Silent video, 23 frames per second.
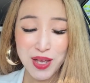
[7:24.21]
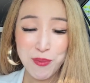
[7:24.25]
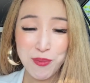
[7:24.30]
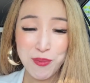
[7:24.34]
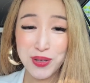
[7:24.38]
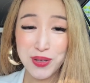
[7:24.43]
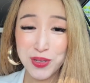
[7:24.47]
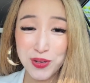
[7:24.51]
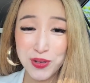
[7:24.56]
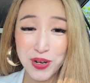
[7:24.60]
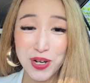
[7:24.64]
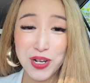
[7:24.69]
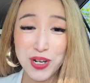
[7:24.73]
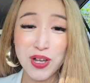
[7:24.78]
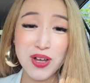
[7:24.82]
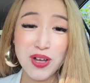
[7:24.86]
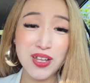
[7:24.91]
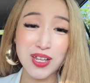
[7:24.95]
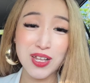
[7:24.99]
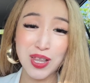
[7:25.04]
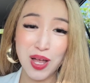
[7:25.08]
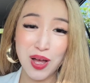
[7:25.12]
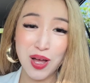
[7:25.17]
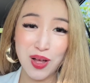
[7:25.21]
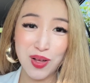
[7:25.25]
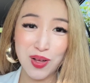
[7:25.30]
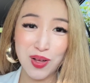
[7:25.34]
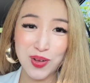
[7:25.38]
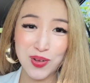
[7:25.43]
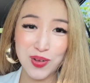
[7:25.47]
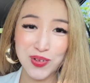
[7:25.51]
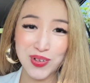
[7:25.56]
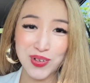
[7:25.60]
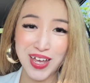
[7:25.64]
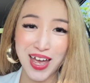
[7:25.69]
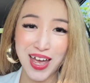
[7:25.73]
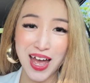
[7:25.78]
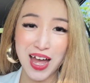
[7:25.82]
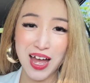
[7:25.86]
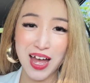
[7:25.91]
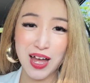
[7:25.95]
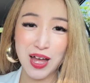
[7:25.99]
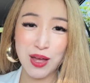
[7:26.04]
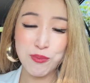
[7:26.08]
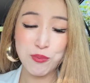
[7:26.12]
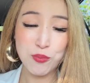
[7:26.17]
But you are not alone.
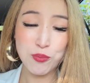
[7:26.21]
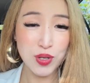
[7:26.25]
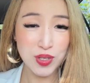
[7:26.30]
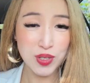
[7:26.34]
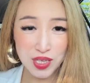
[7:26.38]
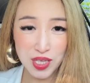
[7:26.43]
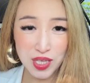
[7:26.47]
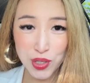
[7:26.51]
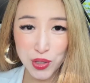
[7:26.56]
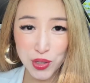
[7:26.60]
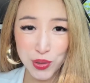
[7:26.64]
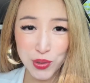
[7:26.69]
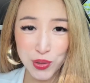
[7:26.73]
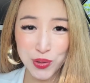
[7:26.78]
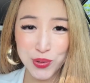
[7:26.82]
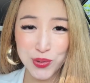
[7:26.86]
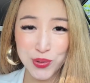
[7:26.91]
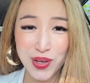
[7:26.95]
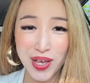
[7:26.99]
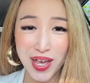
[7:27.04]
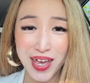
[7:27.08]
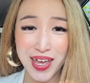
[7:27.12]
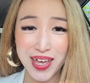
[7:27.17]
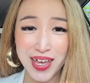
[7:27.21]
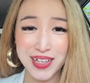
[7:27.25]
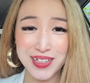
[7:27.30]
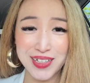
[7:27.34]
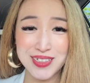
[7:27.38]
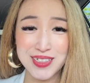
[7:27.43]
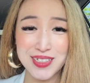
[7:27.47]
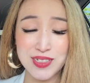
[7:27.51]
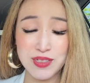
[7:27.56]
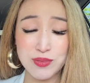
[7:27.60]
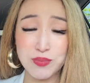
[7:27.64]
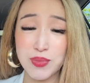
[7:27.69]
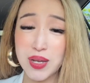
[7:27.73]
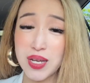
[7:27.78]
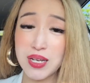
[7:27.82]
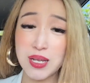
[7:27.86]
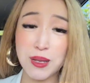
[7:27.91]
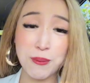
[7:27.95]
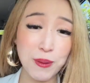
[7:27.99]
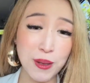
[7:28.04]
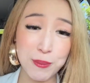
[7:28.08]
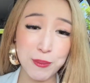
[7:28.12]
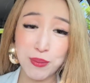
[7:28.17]
I'm with you, and
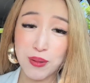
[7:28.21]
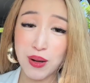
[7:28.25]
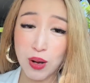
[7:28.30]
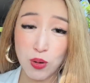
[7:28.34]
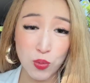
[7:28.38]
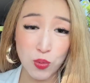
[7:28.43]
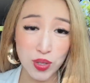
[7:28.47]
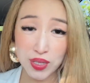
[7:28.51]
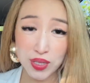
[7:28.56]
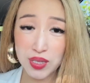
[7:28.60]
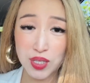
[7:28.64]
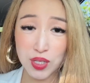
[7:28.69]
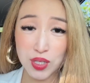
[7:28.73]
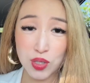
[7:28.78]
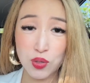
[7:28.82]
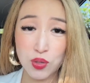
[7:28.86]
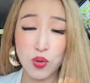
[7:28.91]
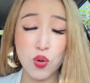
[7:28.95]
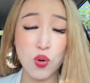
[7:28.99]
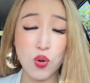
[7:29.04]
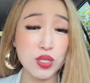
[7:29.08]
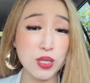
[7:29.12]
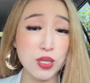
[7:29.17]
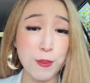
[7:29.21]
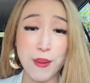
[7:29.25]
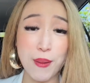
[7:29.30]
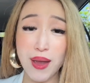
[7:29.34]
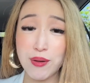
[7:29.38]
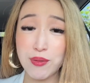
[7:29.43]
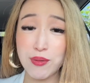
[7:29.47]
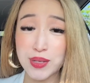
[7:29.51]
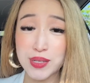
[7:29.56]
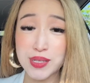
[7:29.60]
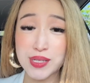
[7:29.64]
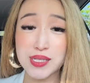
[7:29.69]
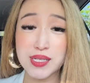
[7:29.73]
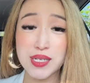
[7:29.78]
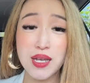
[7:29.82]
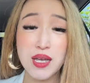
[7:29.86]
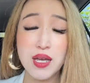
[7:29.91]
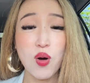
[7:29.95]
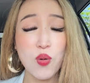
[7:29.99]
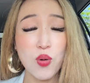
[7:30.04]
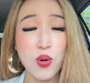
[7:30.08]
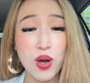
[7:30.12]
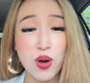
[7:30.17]
many people are with you, all the parents.
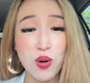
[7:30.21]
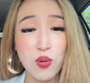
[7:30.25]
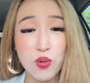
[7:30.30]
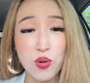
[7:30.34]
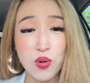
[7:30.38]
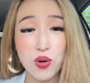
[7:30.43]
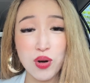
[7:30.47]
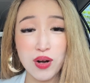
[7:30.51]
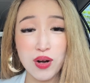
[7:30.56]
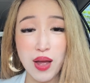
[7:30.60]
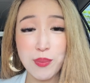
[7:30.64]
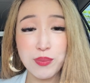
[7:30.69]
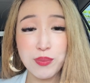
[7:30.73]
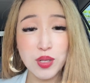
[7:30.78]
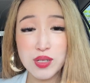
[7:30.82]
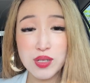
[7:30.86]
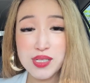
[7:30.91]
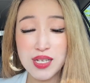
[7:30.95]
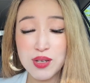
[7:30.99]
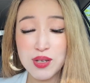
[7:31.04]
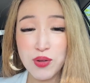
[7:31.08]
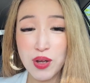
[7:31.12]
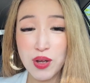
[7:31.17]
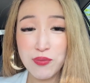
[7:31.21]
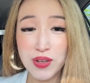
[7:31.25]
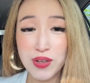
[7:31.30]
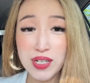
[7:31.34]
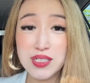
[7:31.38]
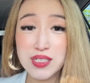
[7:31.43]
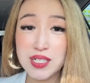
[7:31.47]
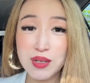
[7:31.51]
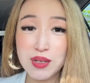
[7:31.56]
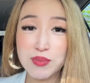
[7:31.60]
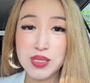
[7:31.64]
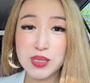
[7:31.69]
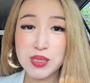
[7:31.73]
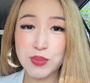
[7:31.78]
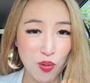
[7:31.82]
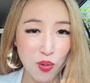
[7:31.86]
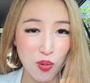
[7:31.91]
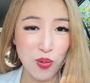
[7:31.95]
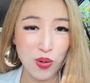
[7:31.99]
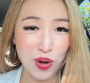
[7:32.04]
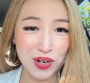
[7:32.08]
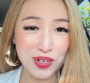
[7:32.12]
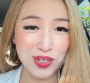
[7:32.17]
I'm not saying we're victims
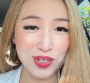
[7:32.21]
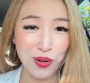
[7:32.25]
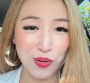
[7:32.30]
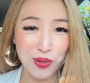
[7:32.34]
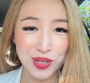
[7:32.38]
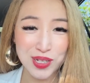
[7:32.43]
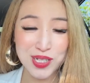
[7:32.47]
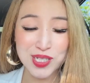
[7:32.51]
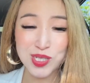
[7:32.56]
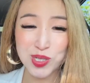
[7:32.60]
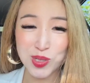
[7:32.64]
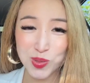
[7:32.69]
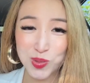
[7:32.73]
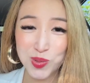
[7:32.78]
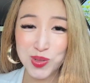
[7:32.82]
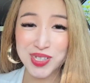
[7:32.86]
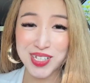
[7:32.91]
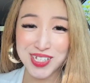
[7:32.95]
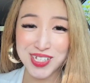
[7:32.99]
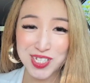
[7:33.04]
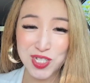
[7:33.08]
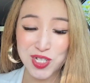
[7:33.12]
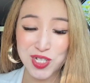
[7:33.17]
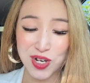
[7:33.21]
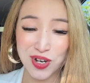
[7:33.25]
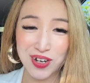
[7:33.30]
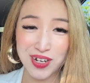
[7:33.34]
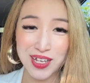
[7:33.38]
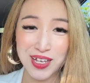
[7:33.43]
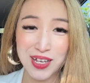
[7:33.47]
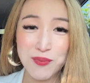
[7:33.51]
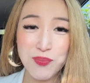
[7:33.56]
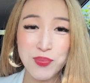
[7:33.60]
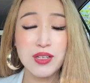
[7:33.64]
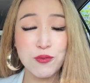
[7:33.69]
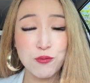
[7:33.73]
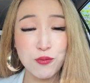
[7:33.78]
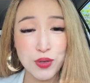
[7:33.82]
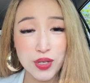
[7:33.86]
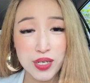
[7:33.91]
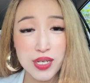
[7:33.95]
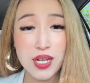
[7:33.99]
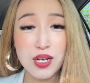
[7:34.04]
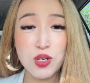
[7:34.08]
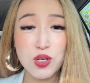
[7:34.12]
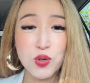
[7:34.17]
or going through this journey. If
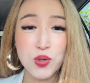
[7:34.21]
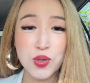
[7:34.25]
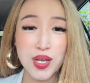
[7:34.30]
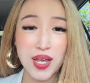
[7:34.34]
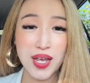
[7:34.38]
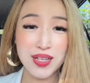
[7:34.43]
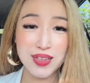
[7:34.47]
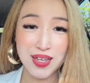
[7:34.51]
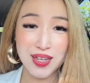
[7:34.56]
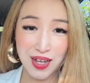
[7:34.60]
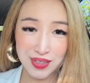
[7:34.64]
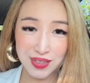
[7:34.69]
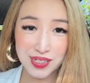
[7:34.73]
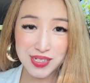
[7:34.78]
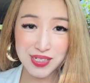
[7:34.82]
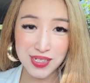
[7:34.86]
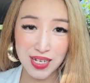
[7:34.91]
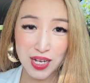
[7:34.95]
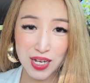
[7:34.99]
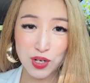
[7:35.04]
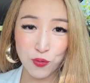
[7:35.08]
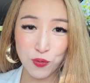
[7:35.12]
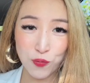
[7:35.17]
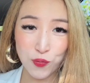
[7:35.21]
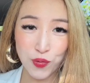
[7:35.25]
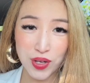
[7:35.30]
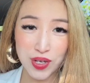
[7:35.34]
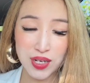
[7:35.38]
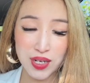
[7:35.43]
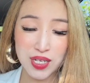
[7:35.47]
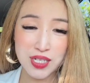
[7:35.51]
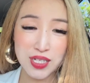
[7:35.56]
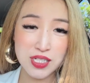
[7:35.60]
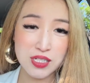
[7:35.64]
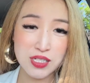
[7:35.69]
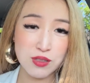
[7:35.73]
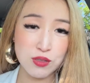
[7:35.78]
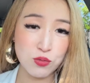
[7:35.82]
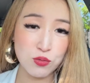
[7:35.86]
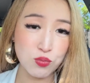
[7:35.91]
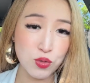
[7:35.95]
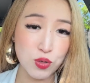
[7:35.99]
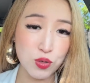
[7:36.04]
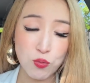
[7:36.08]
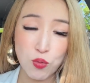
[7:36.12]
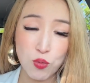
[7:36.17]
we can look at the other side of it, it's
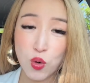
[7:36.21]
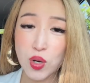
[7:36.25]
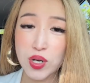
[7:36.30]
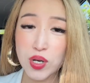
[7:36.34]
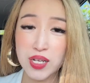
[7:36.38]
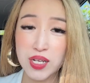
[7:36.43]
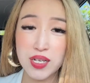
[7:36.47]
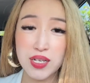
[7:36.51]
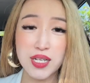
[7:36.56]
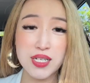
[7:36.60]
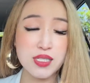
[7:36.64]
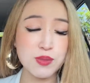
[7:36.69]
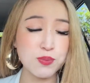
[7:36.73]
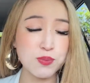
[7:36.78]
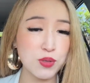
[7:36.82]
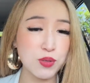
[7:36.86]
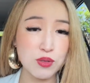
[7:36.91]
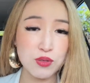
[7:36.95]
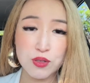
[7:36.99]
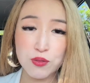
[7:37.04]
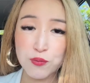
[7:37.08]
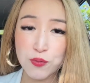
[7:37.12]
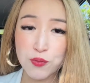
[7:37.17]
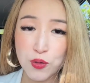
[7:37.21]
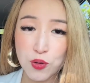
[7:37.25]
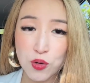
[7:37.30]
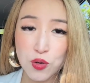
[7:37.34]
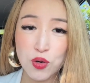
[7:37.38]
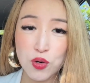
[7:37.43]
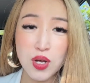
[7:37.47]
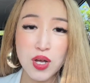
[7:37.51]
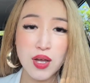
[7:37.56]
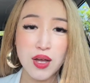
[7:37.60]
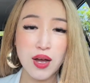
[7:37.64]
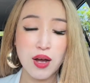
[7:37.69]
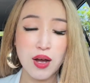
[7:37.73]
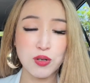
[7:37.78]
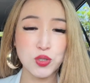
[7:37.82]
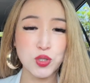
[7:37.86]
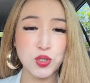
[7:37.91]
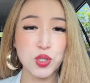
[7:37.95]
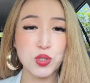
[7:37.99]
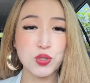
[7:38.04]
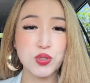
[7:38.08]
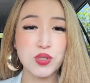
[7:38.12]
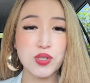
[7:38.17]
rewarding, it's beautiful. Our
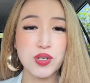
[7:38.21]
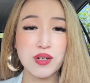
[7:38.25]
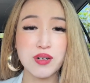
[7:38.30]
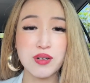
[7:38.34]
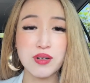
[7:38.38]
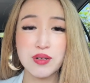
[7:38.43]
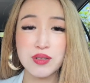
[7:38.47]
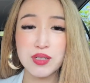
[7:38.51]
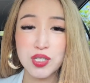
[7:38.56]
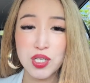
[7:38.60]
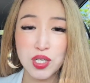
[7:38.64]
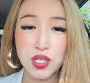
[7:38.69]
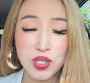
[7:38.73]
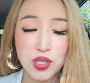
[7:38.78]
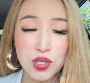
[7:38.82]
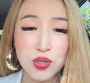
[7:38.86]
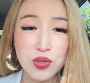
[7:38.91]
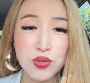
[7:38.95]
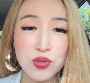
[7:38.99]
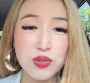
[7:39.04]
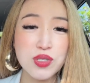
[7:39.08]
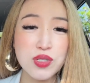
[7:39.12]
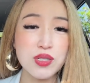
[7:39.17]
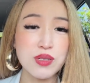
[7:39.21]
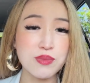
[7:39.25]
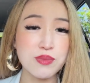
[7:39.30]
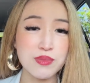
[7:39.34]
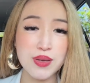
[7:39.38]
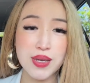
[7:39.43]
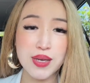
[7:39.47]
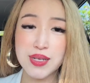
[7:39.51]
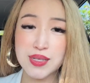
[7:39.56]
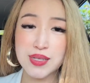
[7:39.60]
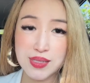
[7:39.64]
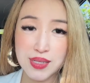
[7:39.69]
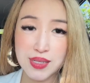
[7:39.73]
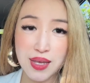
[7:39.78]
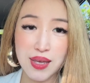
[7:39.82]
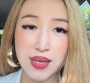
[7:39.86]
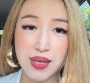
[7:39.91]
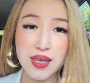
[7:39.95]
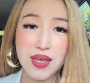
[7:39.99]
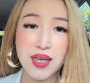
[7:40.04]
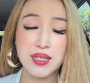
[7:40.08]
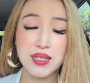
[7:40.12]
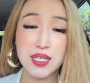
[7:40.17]
children are cute,
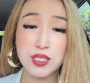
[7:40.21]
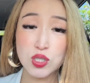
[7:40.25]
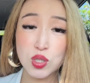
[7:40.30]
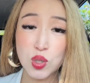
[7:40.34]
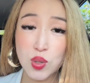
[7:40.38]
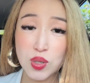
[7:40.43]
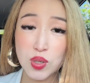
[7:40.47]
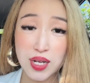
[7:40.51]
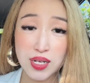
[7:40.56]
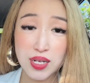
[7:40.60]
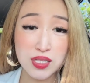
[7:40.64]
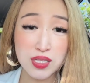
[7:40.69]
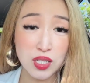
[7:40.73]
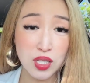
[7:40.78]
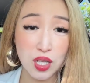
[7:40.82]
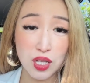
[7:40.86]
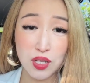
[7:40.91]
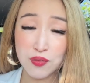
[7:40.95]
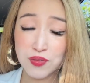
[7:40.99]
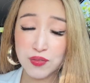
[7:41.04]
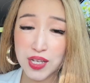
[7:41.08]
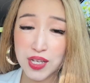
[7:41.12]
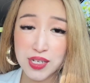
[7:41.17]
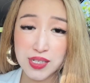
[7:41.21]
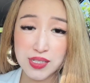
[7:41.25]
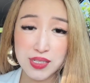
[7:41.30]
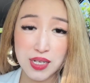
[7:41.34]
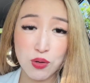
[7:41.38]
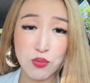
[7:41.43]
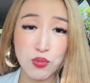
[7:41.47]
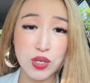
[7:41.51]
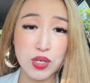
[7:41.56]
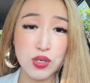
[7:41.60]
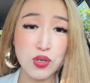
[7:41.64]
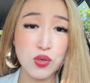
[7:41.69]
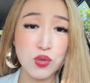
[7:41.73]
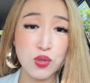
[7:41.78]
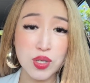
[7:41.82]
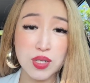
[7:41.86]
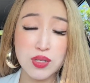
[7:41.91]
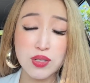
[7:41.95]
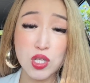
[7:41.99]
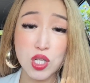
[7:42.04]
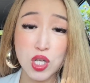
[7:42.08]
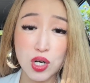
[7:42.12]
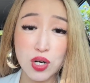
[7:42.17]
amazing. They taught us a lot of things that we
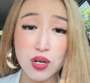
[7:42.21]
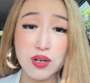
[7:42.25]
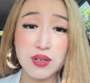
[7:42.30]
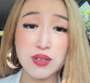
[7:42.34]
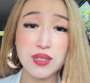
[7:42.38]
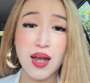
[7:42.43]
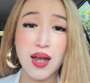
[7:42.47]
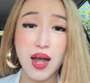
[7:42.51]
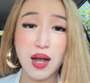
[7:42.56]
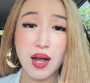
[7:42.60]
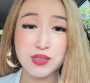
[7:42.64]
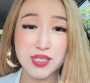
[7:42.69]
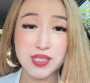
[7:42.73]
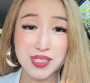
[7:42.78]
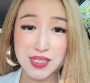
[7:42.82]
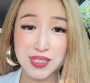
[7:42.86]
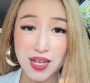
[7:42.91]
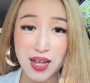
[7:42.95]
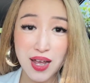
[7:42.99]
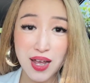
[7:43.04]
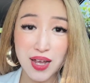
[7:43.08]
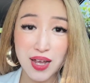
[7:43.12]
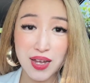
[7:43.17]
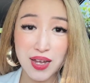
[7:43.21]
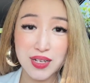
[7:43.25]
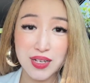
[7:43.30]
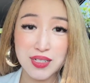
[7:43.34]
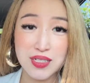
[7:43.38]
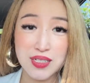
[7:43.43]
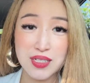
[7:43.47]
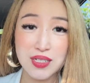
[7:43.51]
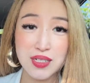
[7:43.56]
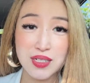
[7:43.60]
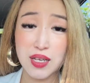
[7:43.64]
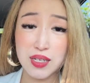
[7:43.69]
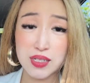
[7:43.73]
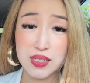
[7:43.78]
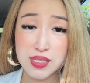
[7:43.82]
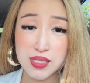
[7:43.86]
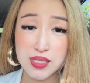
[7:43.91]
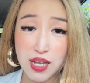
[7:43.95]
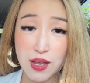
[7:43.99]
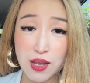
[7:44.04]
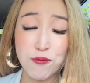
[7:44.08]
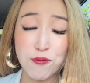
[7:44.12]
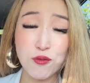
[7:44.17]
couldn't learn outside
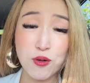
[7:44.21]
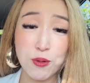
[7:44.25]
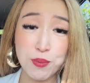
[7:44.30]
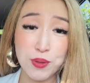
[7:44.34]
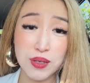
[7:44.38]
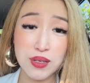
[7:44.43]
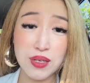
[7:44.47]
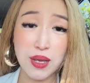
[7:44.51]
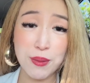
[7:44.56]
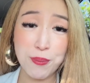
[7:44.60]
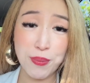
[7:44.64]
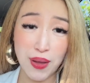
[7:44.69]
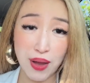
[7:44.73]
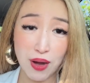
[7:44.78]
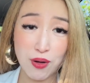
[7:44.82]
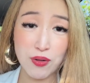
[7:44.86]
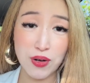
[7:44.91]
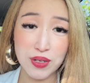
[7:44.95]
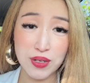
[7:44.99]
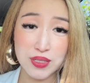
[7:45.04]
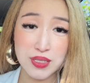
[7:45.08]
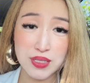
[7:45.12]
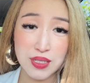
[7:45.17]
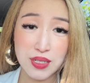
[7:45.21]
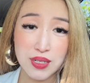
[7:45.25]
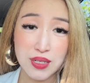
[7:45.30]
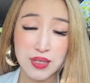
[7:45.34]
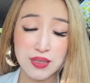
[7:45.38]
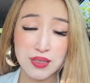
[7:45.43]
except for being a parent.